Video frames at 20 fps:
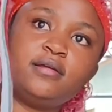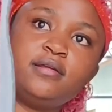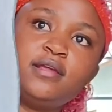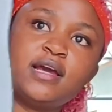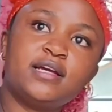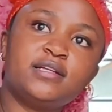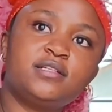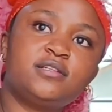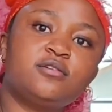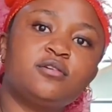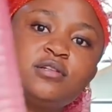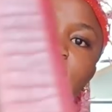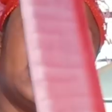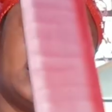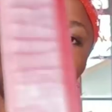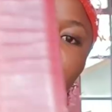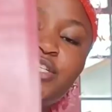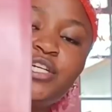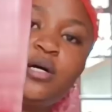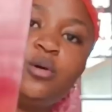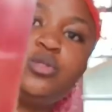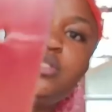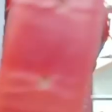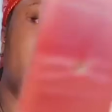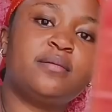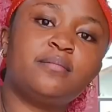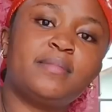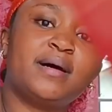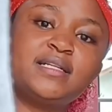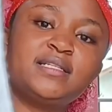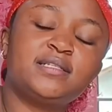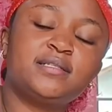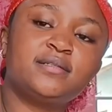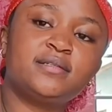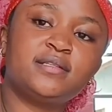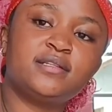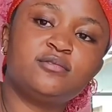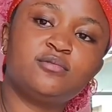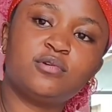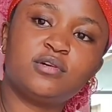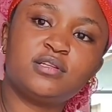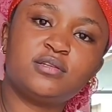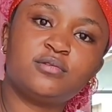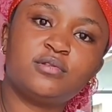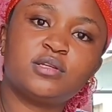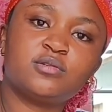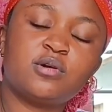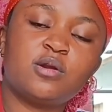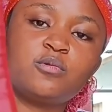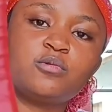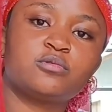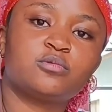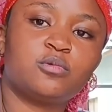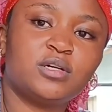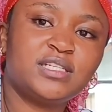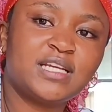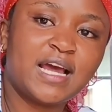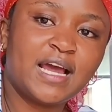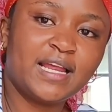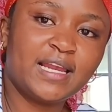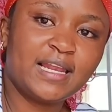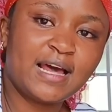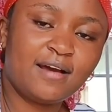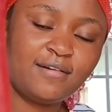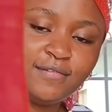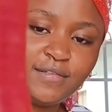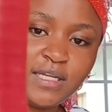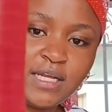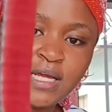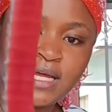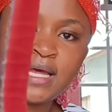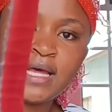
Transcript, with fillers: Yeah, it's not that shouting, but this one, this one was what I loved